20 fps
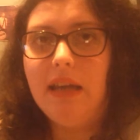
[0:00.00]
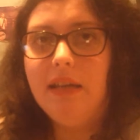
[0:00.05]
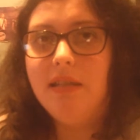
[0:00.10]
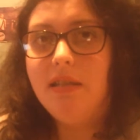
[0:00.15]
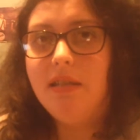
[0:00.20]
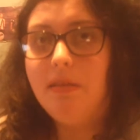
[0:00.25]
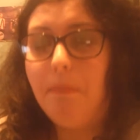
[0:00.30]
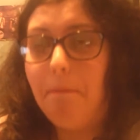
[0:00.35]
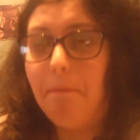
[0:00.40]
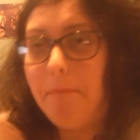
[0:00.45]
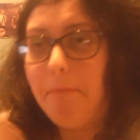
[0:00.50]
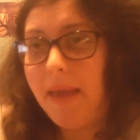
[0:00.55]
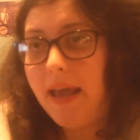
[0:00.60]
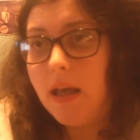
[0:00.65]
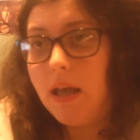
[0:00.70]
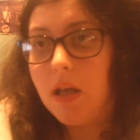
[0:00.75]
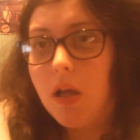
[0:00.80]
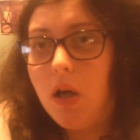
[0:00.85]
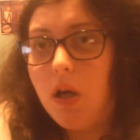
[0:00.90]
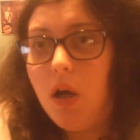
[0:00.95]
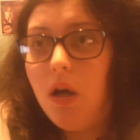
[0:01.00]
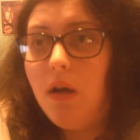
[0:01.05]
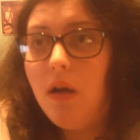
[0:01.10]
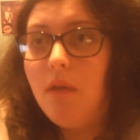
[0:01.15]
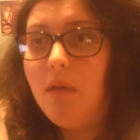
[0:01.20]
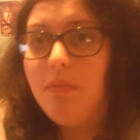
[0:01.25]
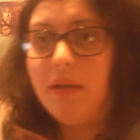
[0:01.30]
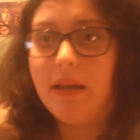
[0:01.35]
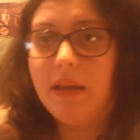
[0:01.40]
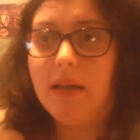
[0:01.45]
into
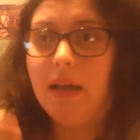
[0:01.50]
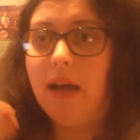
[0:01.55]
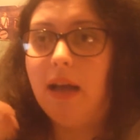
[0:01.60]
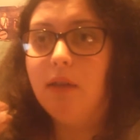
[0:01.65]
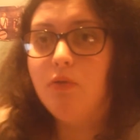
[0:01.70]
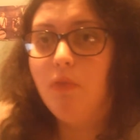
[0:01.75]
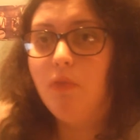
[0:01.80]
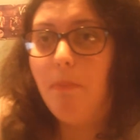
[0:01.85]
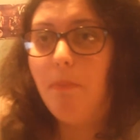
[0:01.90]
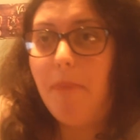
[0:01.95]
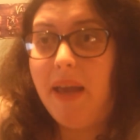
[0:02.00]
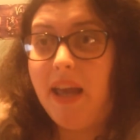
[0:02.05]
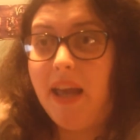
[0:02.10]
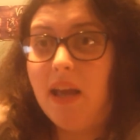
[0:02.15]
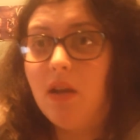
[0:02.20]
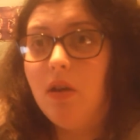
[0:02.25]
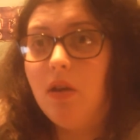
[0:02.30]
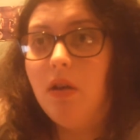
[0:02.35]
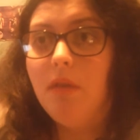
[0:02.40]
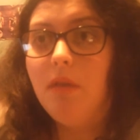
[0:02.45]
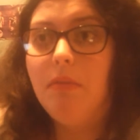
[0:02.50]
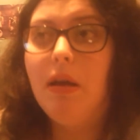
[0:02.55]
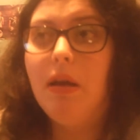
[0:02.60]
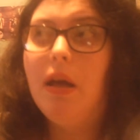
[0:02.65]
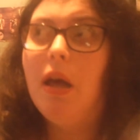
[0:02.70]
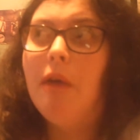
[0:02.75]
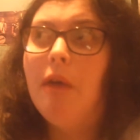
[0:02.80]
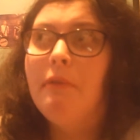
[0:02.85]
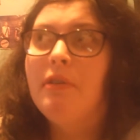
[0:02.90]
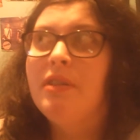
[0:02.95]
makeup, like actual makeup,
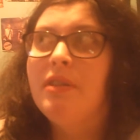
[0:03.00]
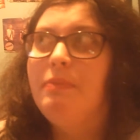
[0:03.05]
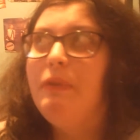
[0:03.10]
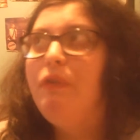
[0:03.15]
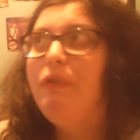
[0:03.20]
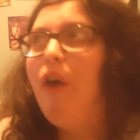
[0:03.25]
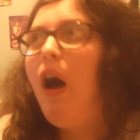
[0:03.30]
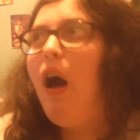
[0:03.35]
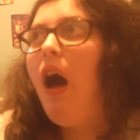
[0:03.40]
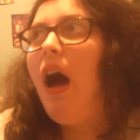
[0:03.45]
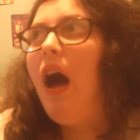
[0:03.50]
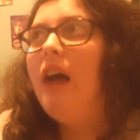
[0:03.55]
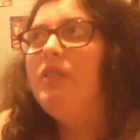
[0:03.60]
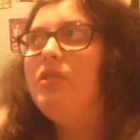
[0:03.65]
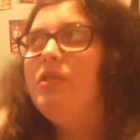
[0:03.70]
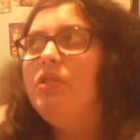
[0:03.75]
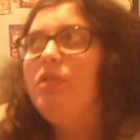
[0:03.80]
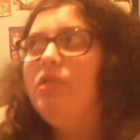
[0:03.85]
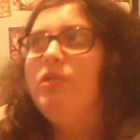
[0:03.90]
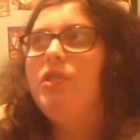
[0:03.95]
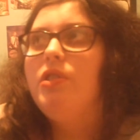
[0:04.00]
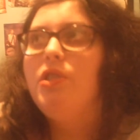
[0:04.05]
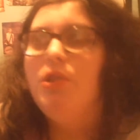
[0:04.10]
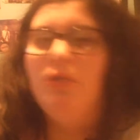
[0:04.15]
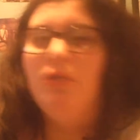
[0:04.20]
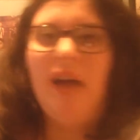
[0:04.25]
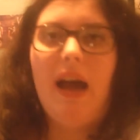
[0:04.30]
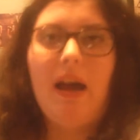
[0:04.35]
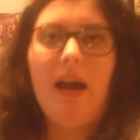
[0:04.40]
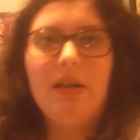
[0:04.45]
because before I just used to do
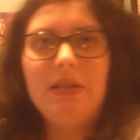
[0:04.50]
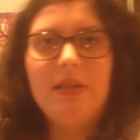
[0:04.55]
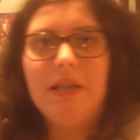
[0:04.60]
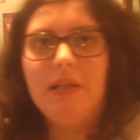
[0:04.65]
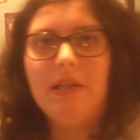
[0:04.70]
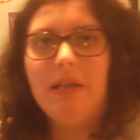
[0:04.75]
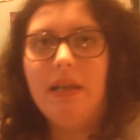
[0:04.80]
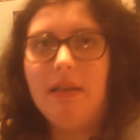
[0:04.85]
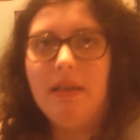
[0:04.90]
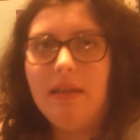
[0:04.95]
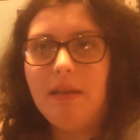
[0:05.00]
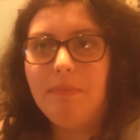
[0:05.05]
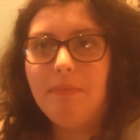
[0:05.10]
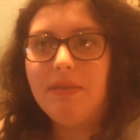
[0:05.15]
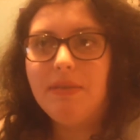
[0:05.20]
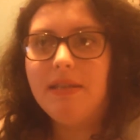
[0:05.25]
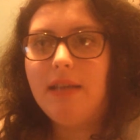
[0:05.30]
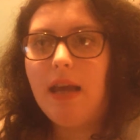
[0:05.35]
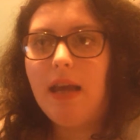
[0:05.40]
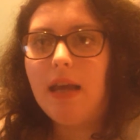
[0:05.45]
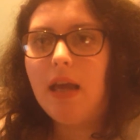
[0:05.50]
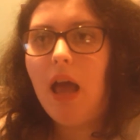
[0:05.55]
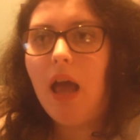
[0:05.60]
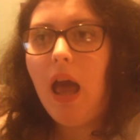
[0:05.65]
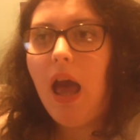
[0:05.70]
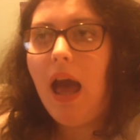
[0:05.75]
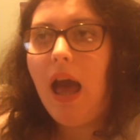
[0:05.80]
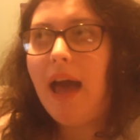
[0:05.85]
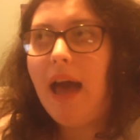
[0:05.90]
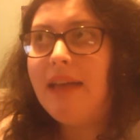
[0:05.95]
eyeshadow and lipstick.
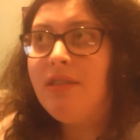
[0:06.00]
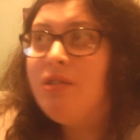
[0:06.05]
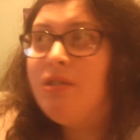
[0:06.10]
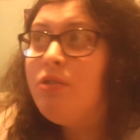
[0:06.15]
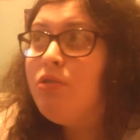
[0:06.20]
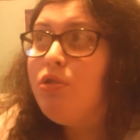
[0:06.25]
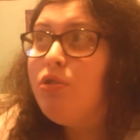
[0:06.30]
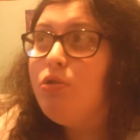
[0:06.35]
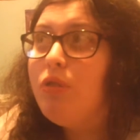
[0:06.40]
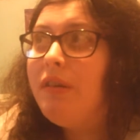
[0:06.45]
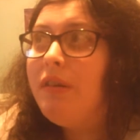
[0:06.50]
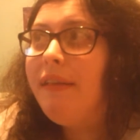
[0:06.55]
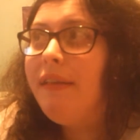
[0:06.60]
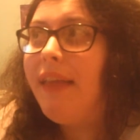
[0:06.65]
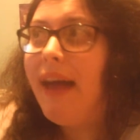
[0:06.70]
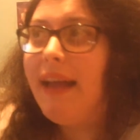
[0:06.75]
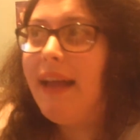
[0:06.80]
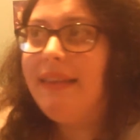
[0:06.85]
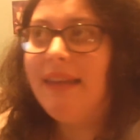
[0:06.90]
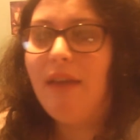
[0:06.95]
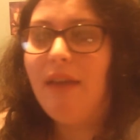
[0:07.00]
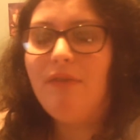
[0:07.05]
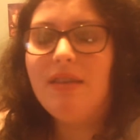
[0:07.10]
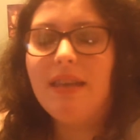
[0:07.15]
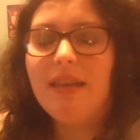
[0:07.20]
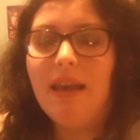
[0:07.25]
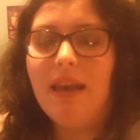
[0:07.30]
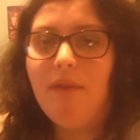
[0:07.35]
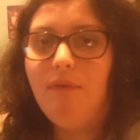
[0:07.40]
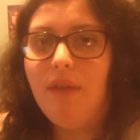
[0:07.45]
I still do that now and
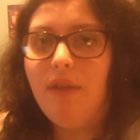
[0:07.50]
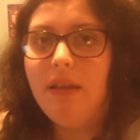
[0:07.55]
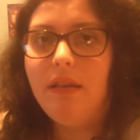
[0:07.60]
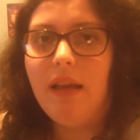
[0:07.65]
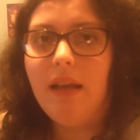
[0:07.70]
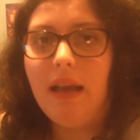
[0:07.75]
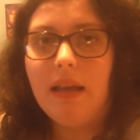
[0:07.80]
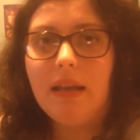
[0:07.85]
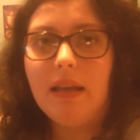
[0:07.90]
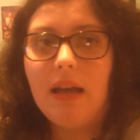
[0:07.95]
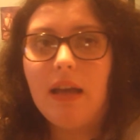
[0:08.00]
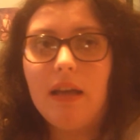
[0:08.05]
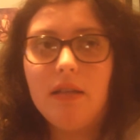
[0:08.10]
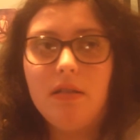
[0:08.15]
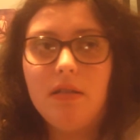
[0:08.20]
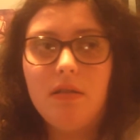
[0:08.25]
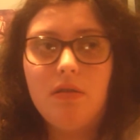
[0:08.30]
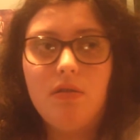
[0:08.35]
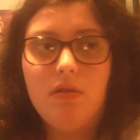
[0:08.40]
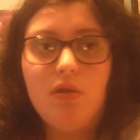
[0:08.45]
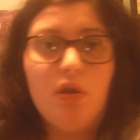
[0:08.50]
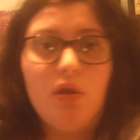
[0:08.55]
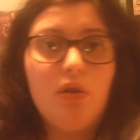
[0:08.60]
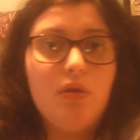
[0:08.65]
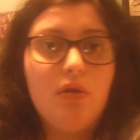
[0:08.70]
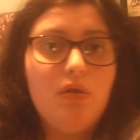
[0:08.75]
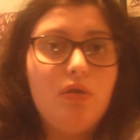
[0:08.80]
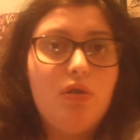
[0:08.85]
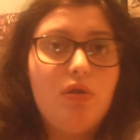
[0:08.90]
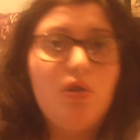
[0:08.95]
again when like I
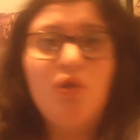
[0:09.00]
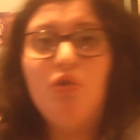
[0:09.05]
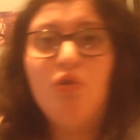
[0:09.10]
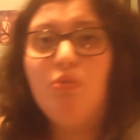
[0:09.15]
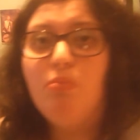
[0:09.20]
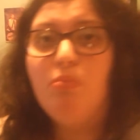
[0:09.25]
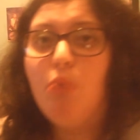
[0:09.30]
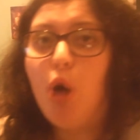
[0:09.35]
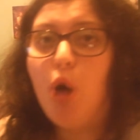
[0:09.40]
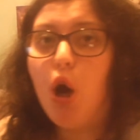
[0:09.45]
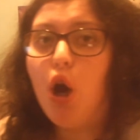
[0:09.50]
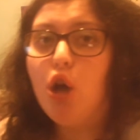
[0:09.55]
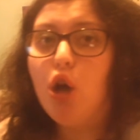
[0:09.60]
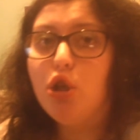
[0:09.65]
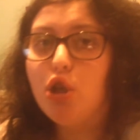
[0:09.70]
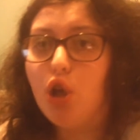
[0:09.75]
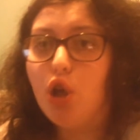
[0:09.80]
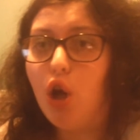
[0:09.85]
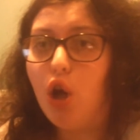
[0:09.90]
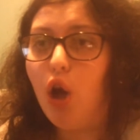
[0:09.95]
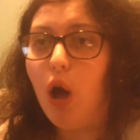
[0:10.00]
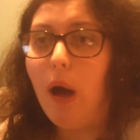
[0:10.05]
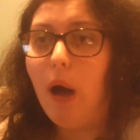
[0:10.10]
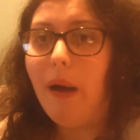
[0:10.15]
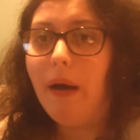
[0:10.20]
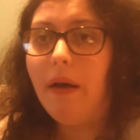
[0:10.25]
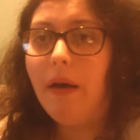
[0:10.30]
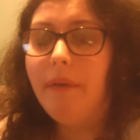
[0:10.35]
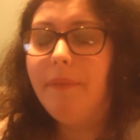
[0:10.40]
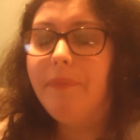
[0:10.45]
don't do much, or
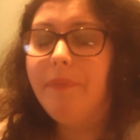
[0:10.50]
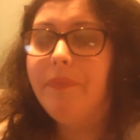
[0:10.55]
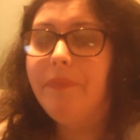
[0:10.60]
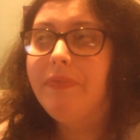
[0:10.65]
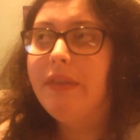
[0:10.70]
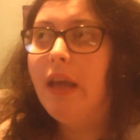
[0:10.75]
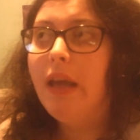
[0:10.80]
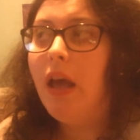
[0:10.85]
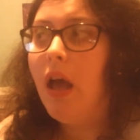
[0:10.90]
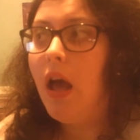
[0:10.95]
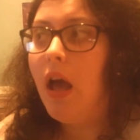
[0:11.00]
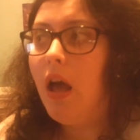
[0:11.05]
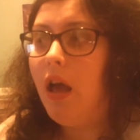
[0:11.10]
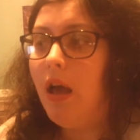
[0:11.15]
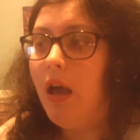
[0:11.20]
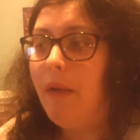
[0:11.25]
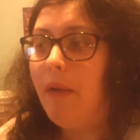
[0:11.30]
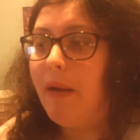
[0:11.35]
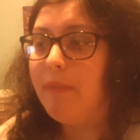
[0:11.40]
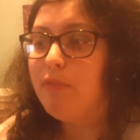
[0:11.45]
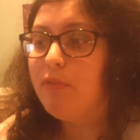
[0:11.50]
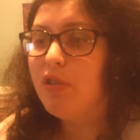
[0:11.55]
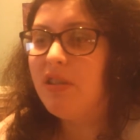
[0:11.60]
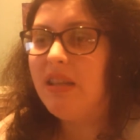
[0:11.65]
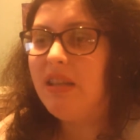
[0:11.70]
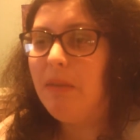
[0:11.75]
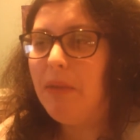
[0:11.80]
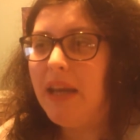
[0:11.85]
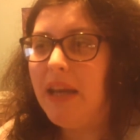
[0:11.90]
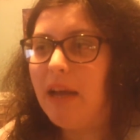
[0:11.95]
I'm just
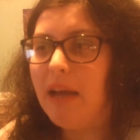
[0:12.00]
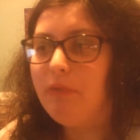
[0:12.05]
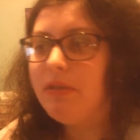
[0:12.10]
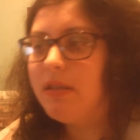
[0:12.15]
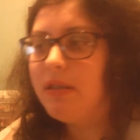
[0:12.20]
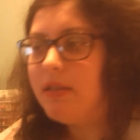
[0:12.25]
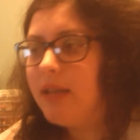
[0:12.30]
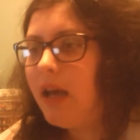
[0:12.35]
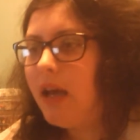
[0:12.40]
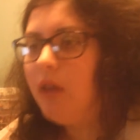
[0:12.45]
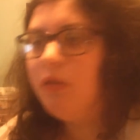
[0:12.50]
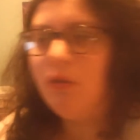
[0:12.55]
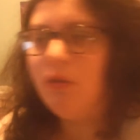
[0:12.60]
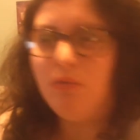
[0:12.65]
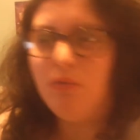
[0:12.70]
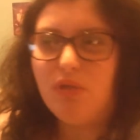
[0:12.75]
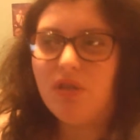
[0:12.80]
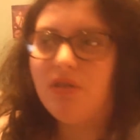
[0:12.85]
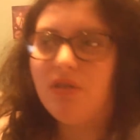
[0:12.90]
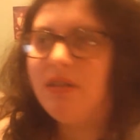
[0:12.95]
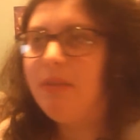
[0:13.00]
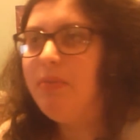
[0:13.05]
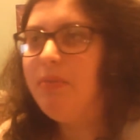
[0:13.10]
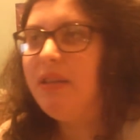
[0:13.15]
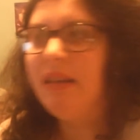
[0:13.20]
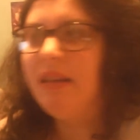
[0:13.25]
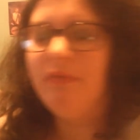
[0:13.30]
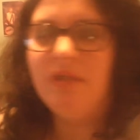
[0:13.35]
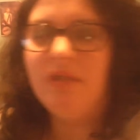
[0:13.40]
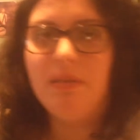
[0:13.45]
nipping out to town, or I'm just nipping
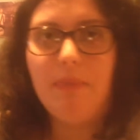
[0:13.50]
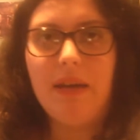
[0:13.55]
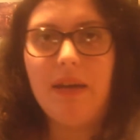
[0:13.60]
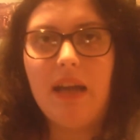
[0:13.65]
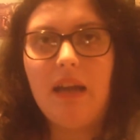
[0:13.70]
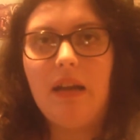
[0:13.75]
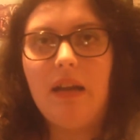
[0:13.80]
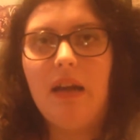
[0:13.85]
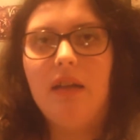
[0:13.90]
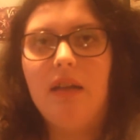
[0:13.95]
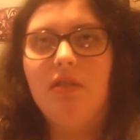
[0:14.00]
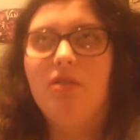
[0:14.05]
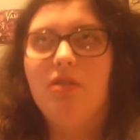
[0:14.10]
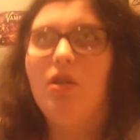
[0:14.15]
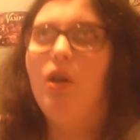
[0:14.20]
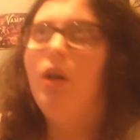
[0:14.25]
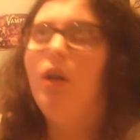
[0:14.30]
out to my nana's or